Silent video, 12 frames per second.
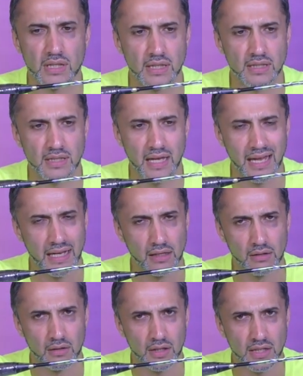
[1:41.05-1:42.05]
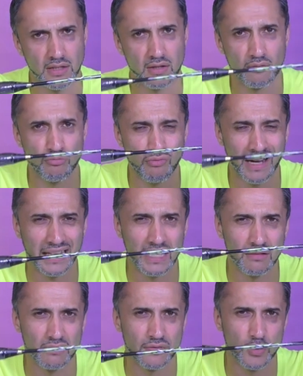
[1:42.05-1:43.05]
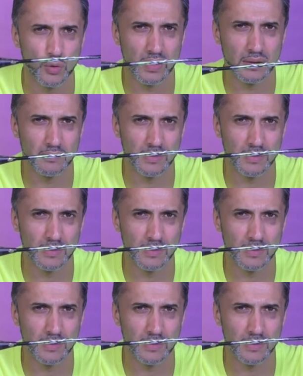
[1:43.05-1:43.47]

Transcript: is head light. The racket review